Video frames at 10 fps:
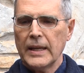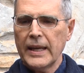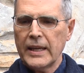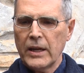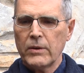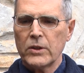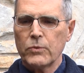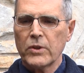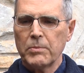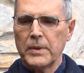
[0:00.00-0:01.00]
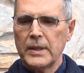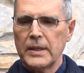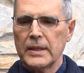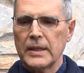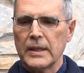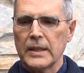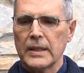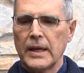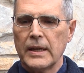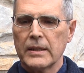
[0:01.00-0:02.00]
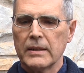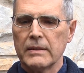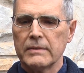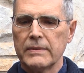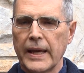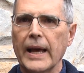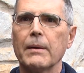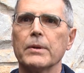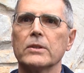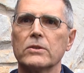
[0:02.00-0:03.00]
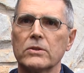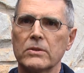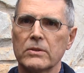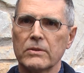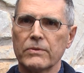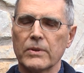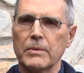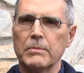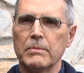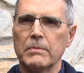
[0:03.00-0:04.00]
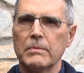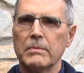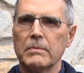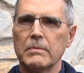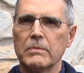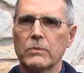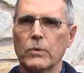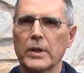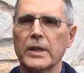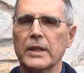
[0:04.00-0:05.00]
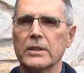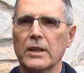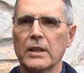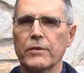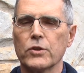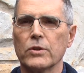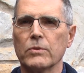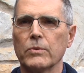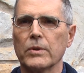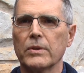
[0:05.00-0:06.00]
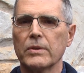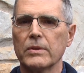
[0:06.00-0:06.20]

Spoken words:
carried with me a lot of habits from working in television with